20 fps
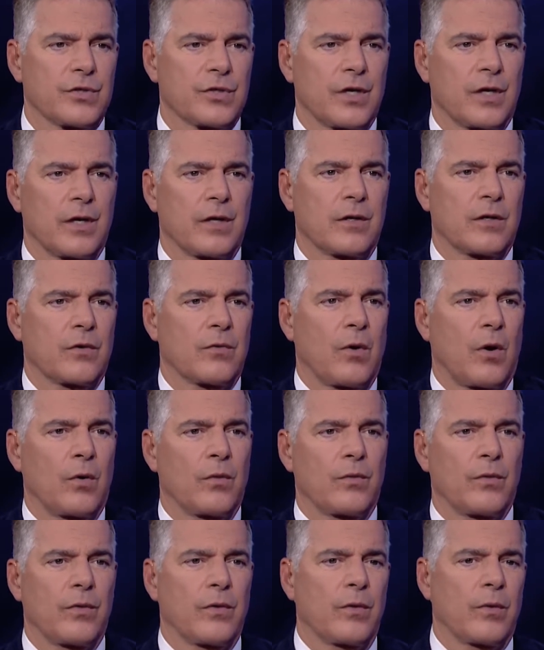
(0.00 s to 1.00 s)
said,
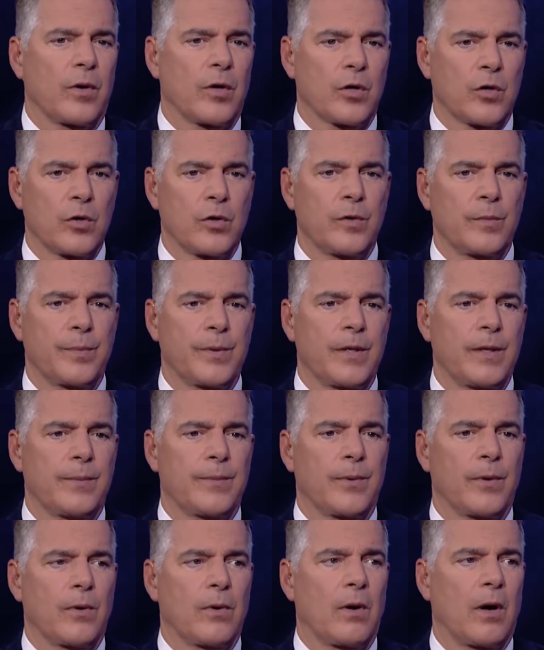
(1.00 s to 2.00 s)
quote, there are good
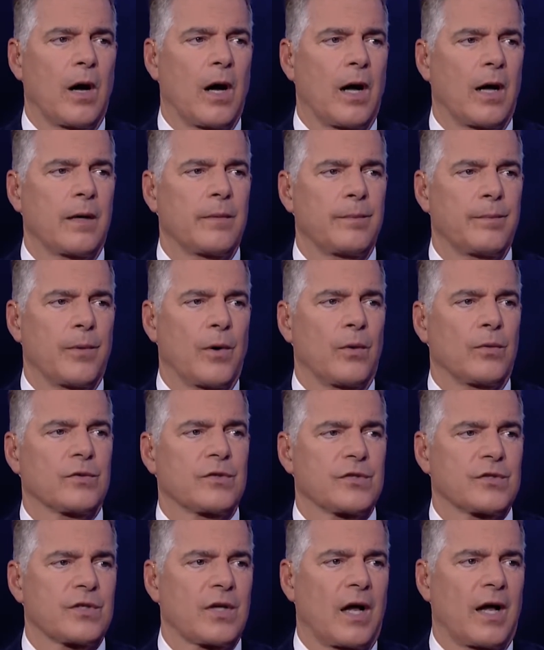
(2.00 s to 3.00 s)
people on
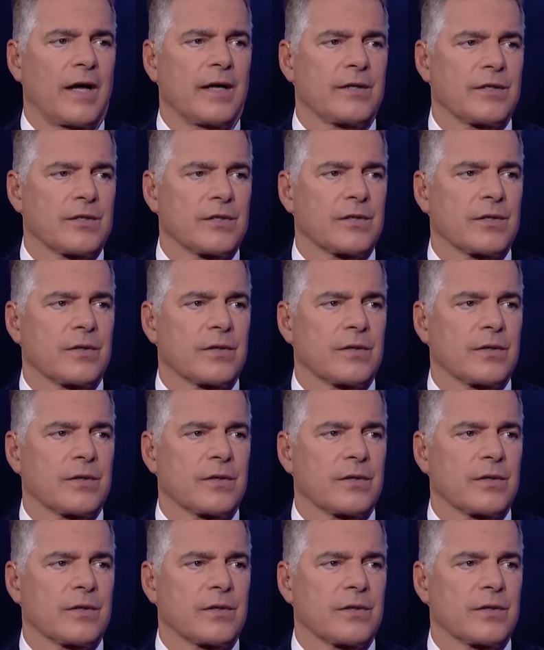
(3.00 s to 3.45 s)
both sides.